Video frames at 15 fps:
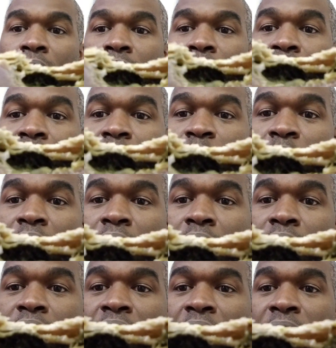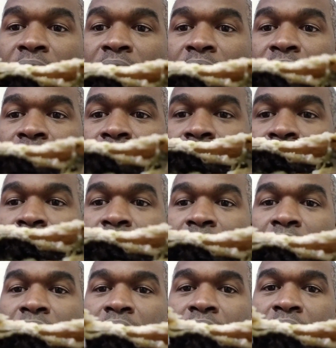so this is what it looks like.
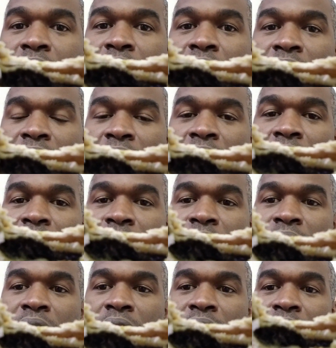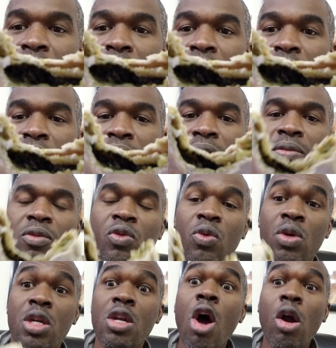Ah, uh, ah, uh, get it, get it.
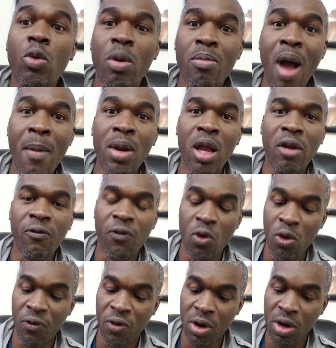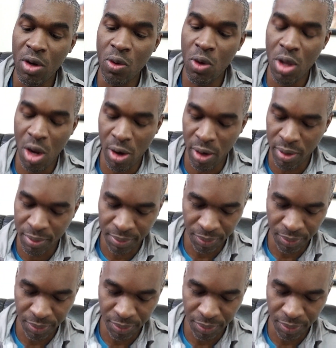We're done with Babylon food for the new year.